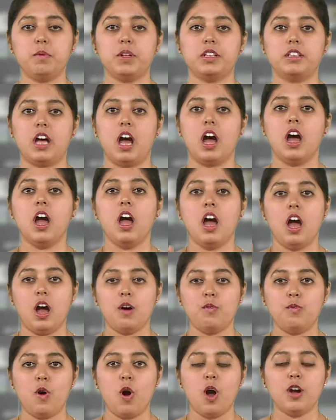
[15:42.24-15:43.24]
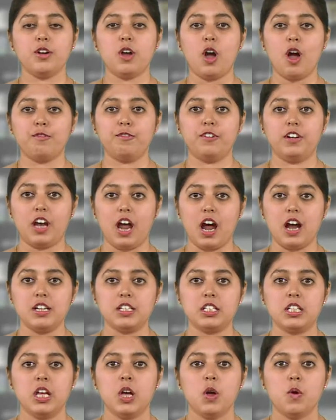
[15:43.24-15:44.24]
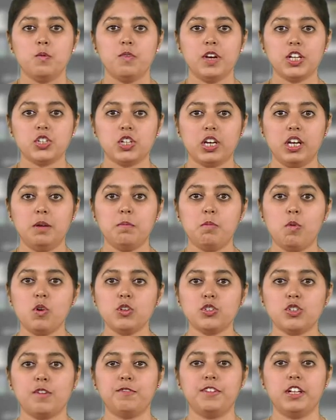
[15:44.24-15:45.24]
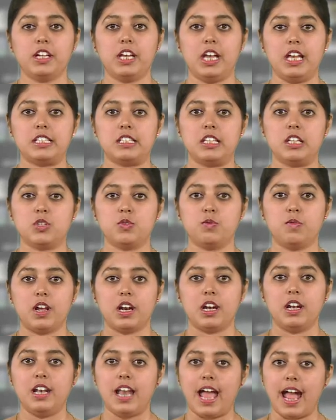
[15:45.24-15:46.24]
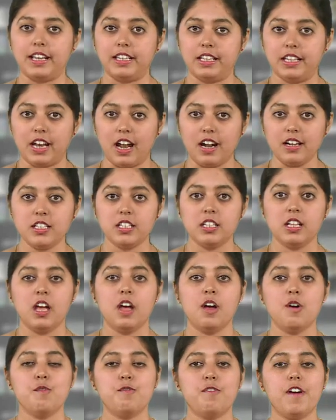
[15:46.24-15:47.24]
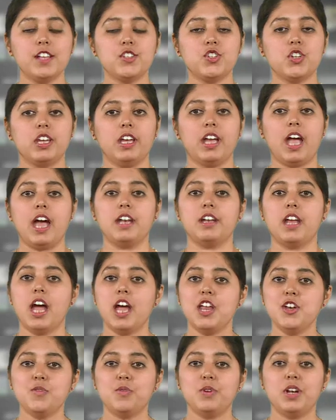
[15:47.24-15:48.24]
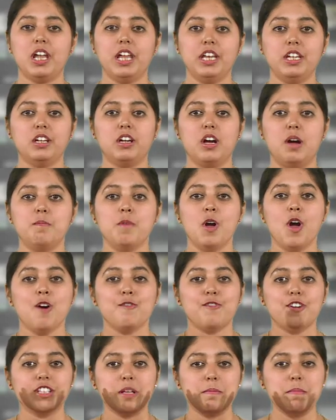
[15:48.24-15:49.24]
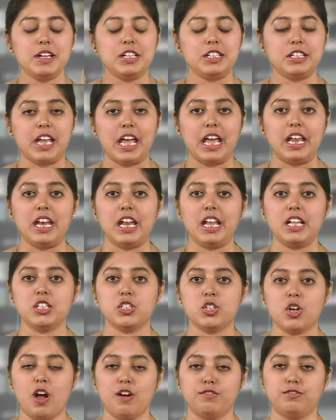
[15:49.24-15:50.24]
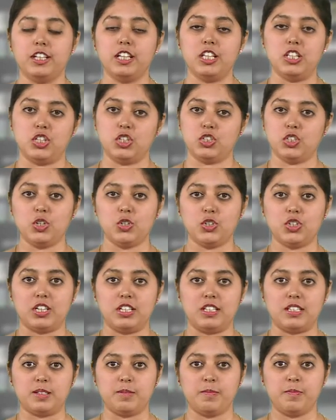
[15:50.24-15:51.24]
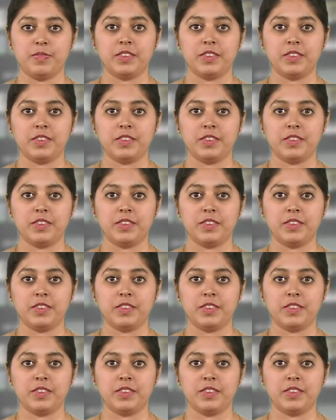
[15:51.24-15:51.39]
with the award of grants which in most of the cases were land grants, fetching an annual income for the maintenance of the institutions.